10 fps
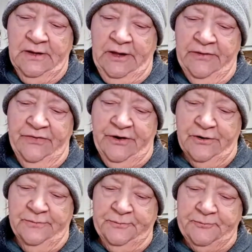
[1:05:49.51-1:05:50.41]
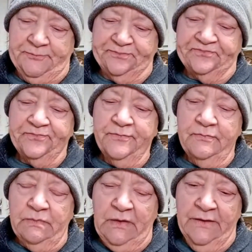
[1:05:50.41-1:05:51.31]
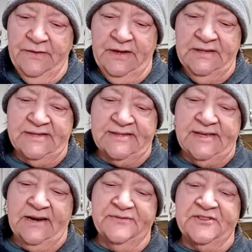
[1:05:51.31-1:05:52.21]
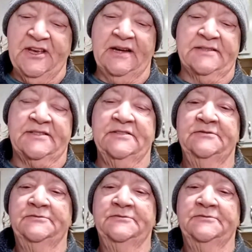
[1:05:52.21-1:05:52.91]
And they're, it's a set of six.